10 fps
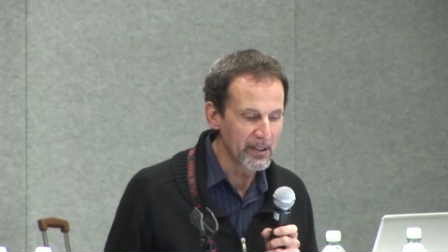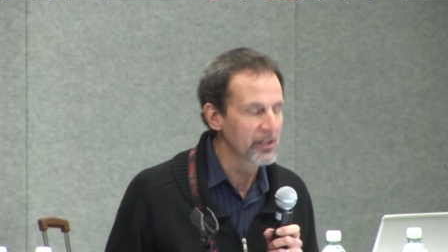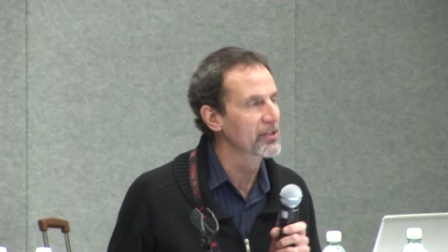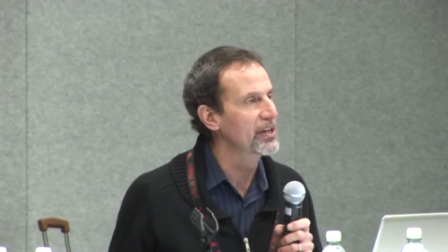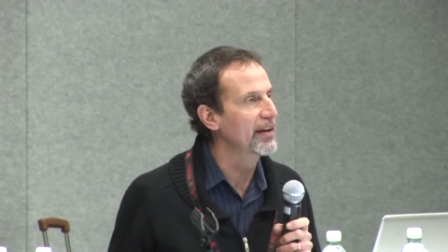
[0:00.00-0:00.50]

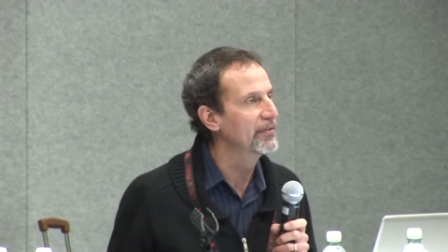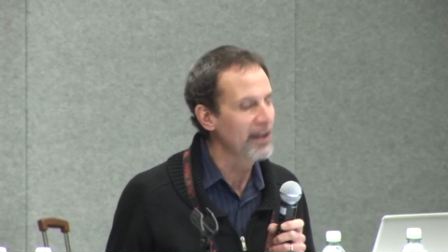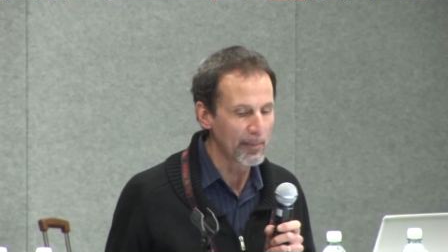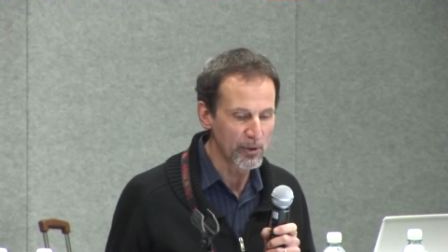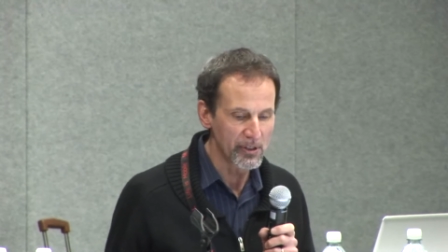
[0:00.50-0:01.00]
It's a set of
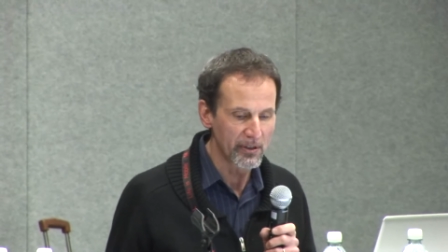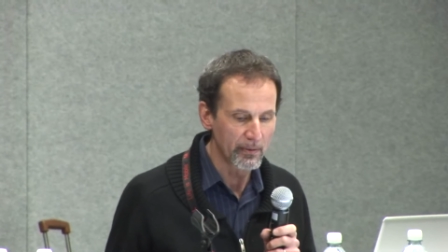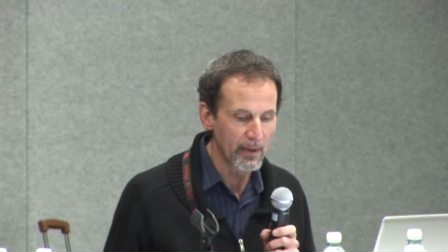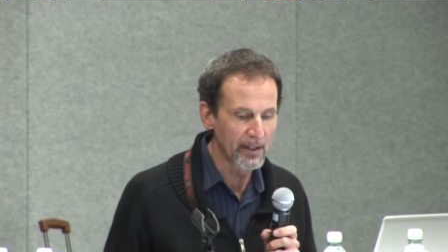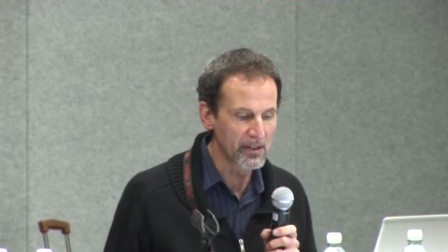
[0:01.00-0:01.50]
demos
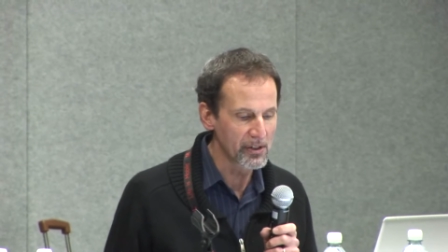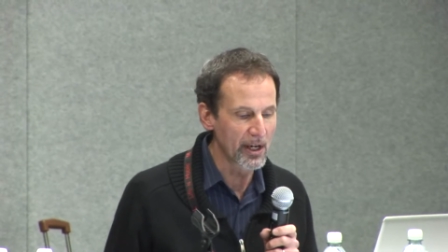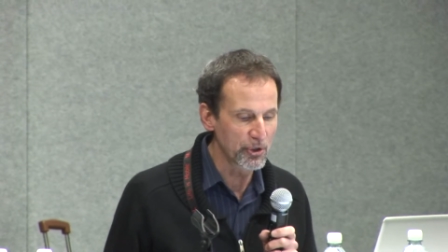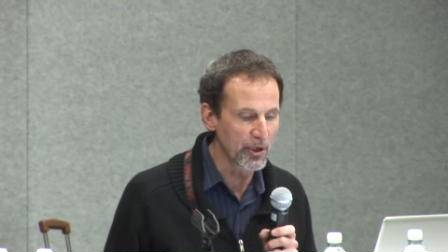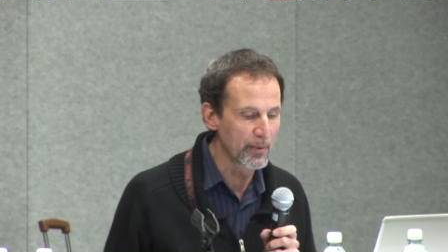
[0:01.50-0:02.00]
and
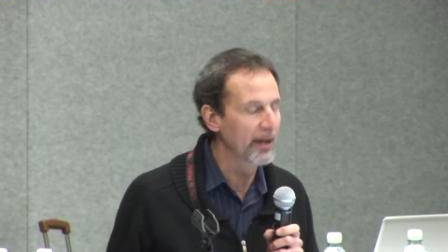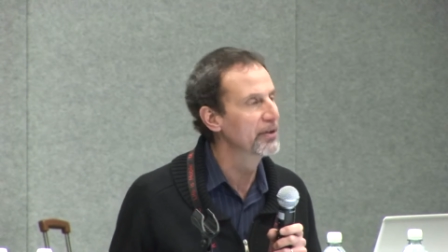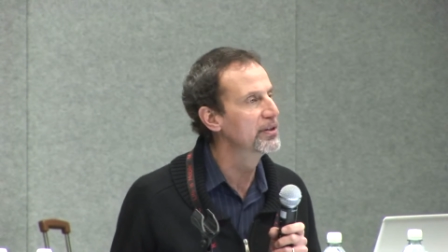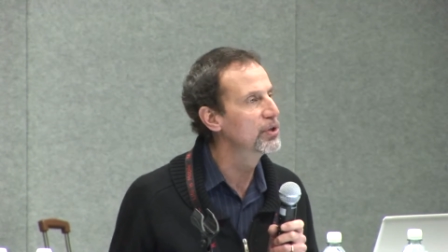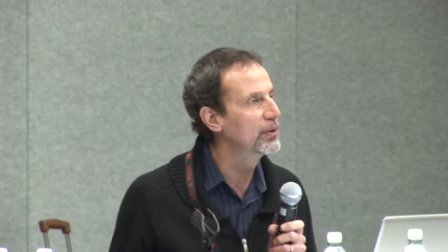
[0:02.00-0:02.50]
discussion
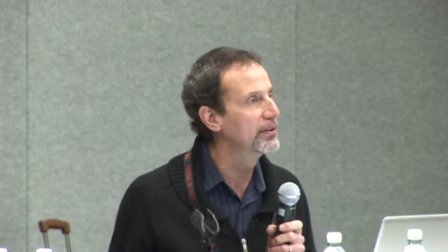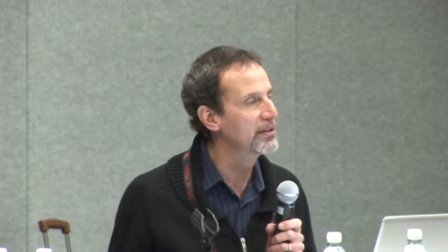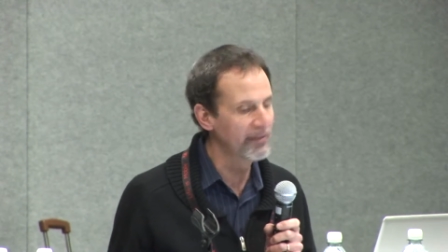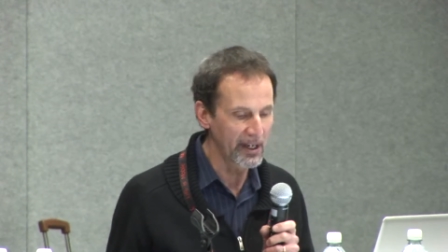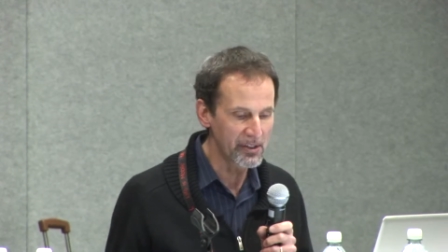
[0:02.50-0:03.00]
around
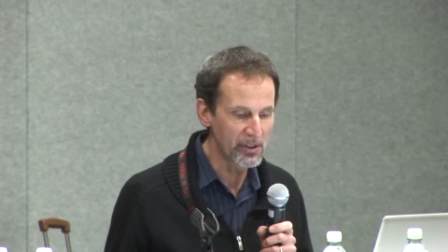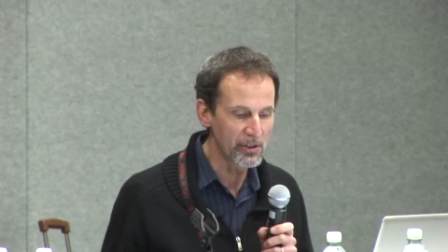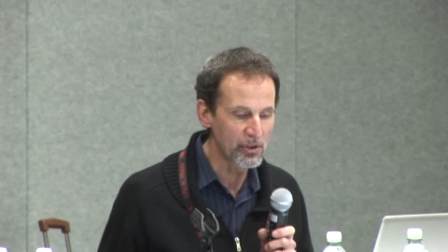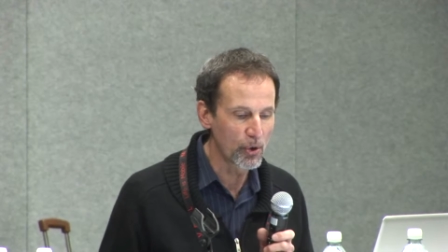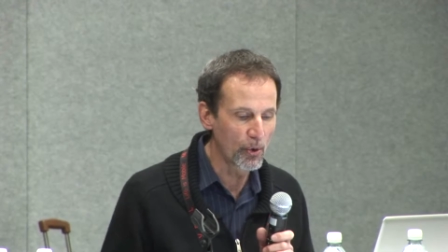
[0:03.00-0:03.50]

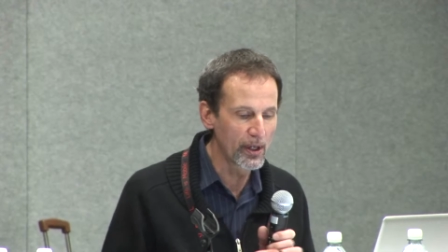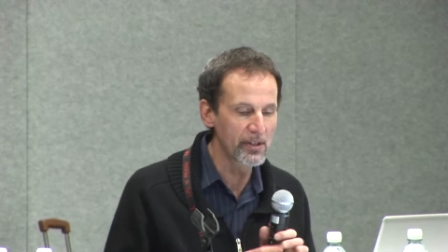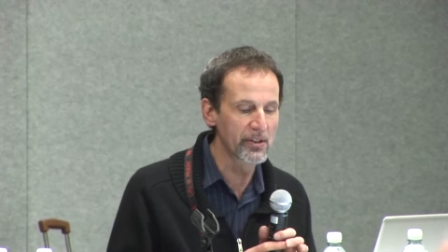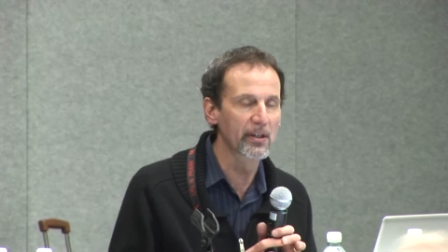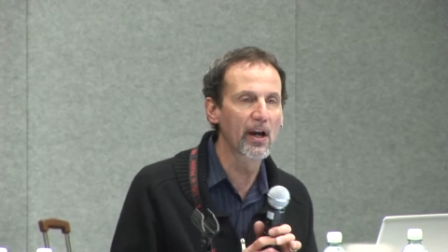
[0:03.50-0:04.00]
devices,
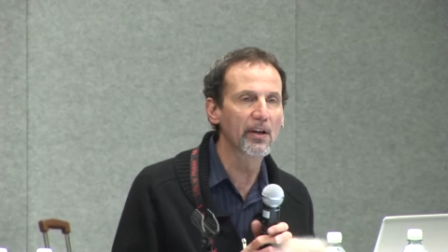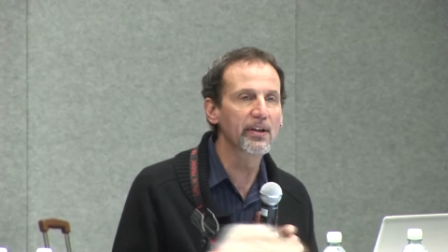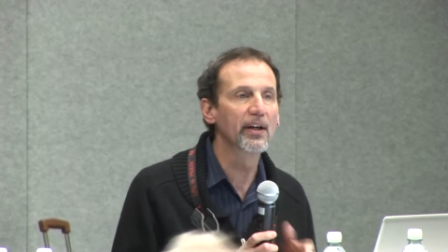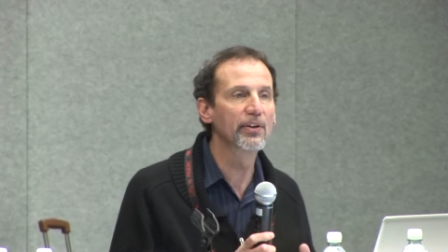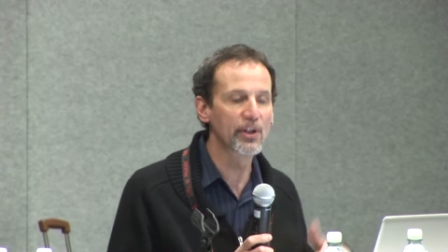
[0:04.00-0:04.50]
toys, and
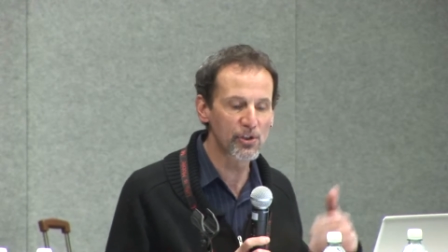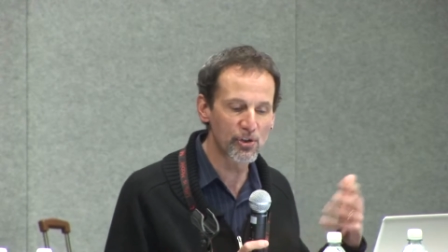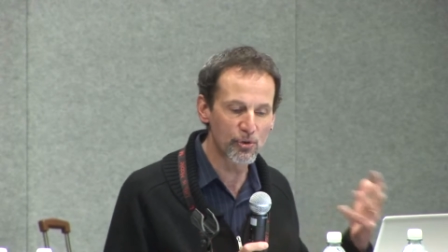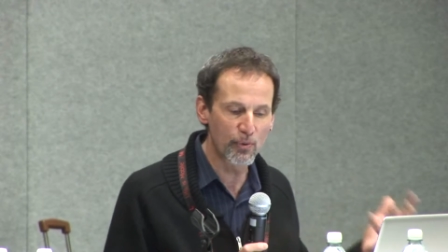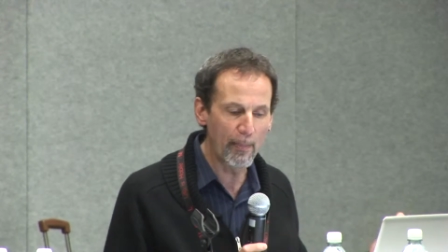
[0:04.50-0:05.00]
content that
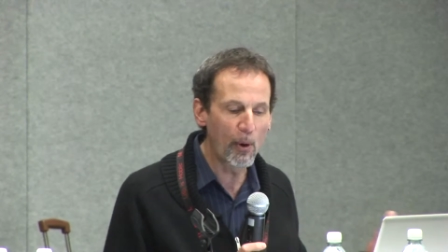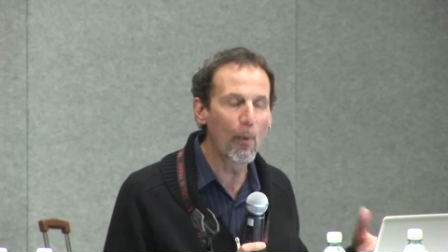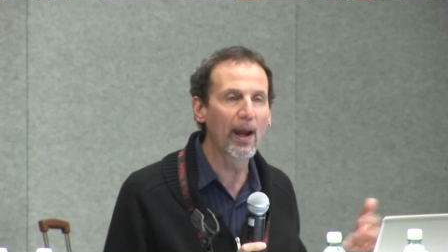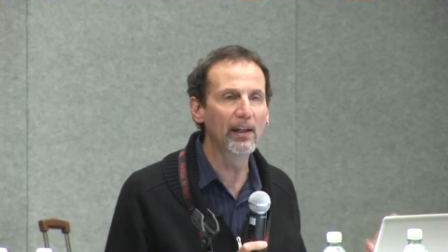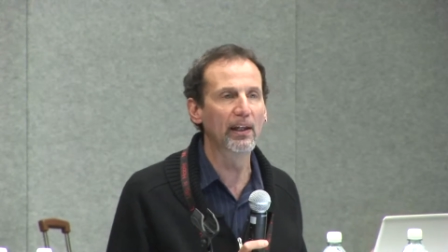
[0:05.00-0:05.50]
strip
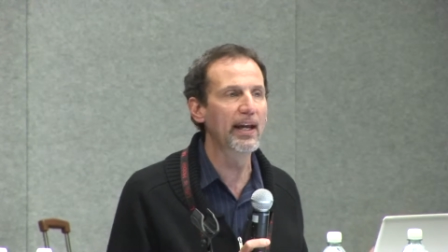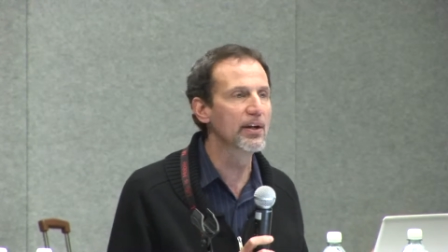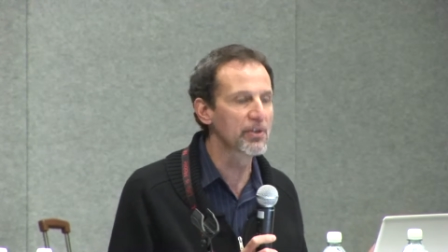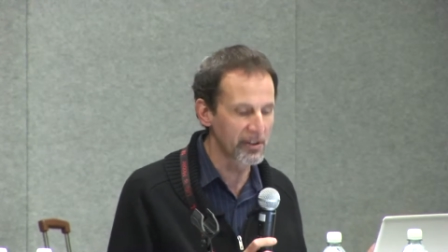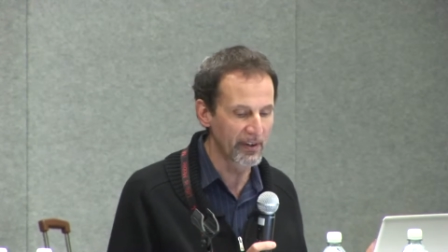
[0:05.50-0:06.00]
away
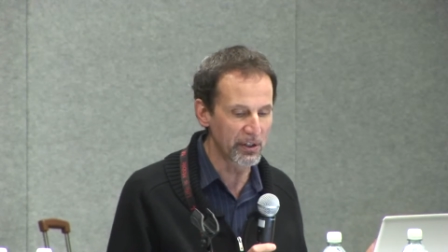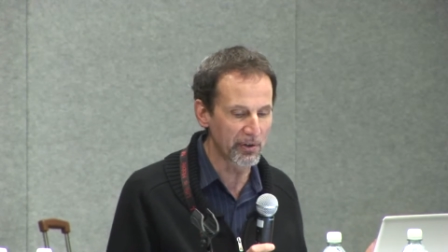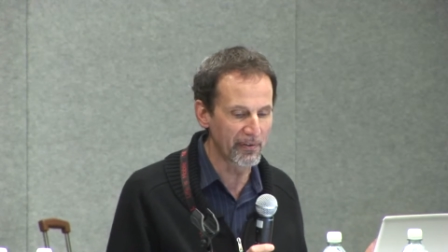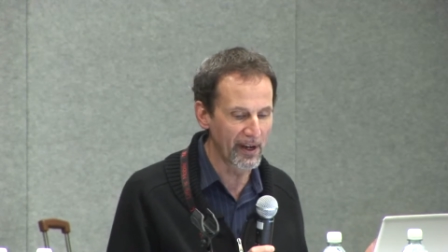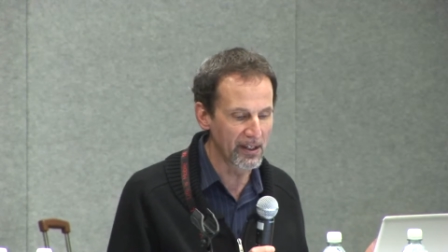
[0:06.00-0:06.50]
layers of
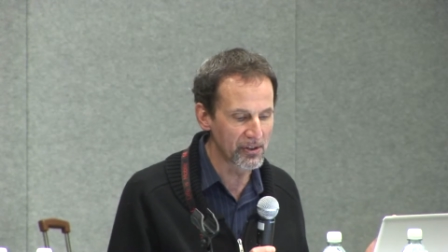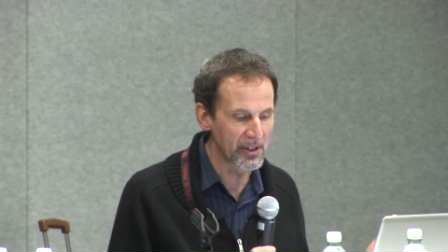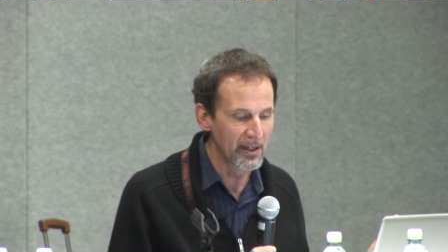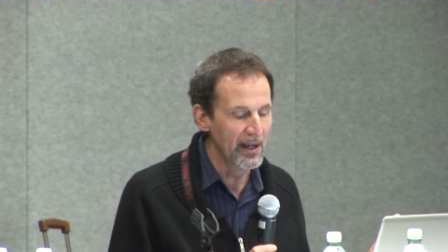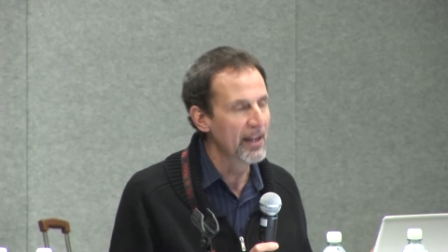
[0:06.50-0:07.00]
interface
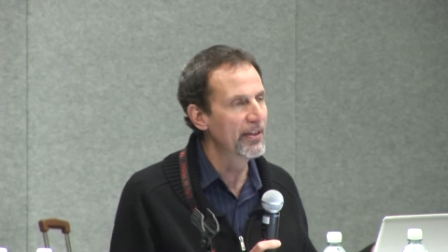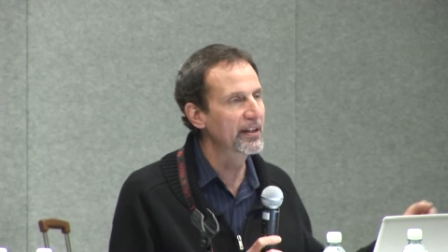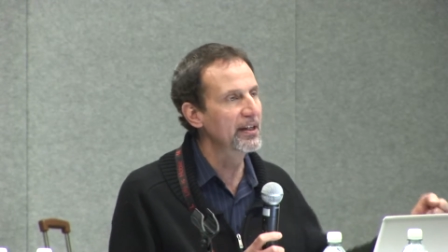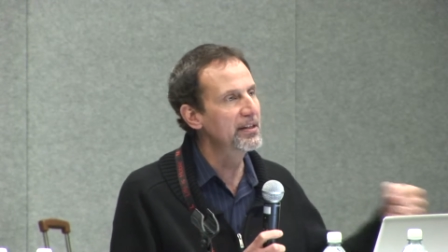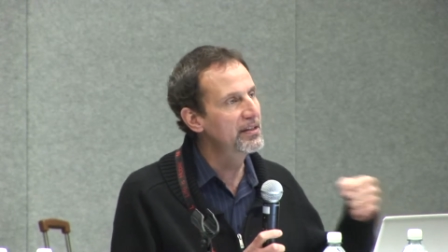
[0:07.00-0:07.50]

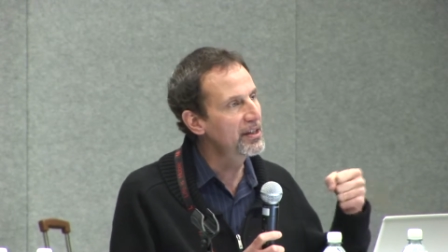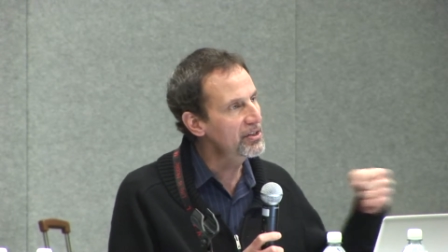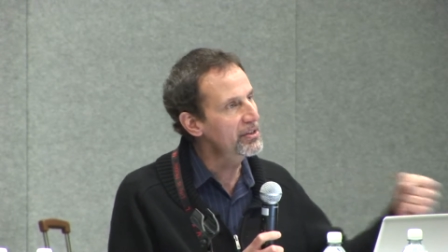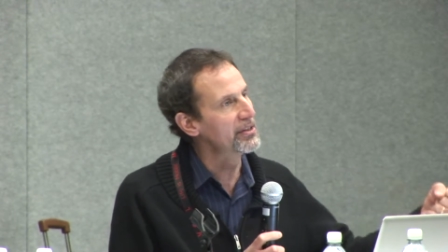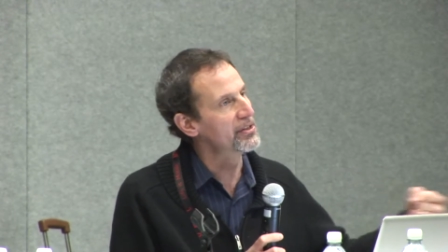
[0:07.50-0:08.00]
that can
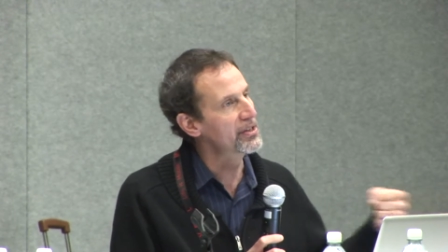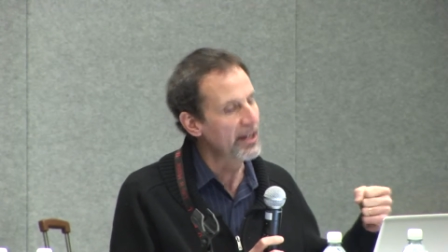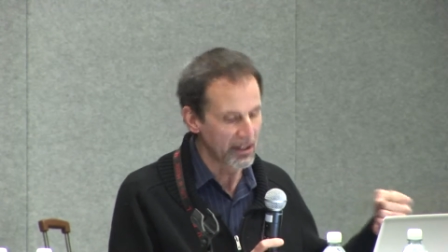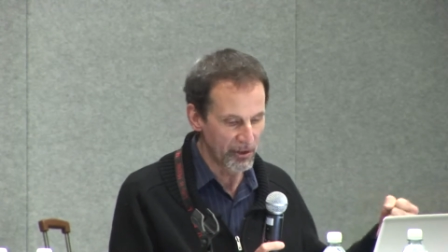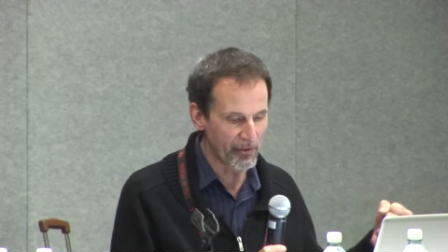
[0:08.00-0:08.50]
distance
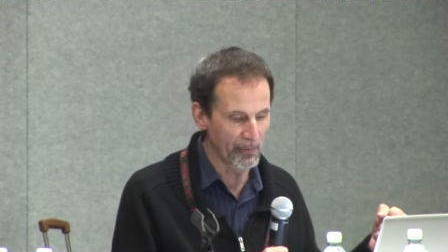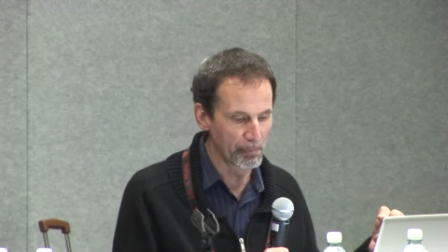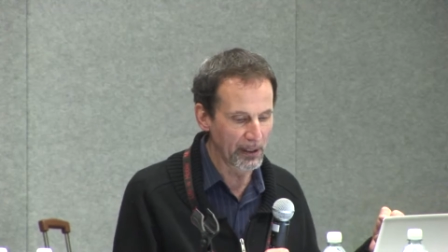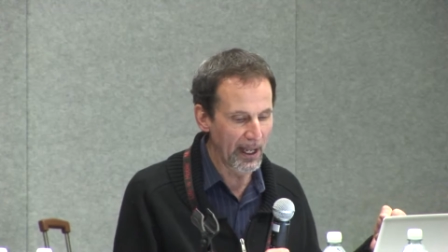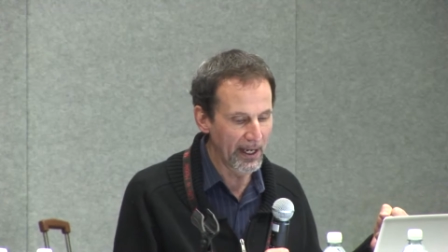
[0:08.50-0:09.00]
kids
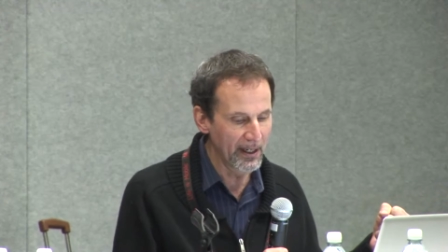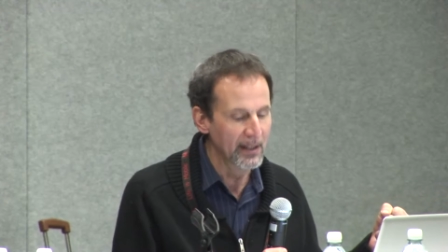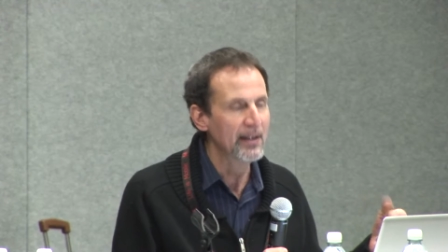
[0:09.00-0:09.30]
from play.